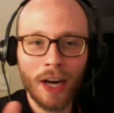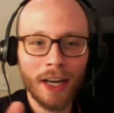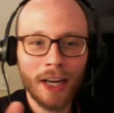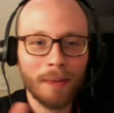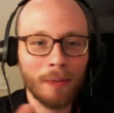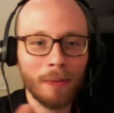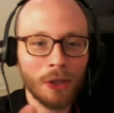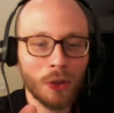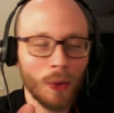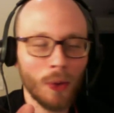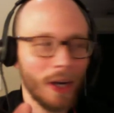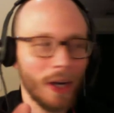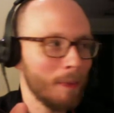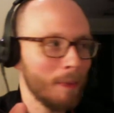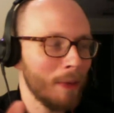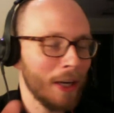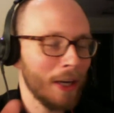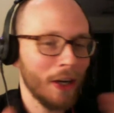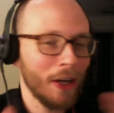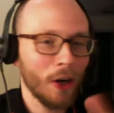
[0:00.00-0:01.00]
in between
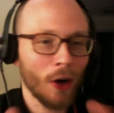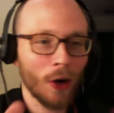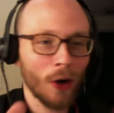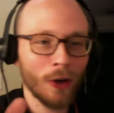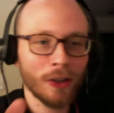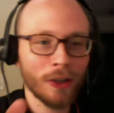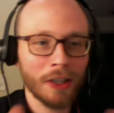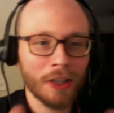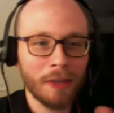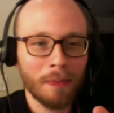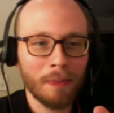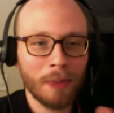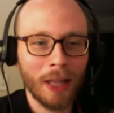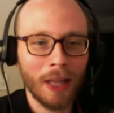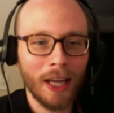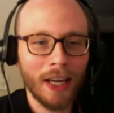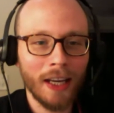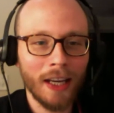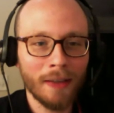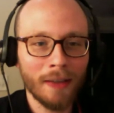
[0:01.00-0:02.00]
being hurt and
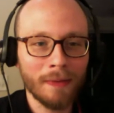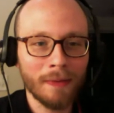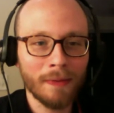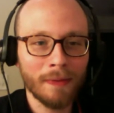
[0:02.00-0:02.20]
playing.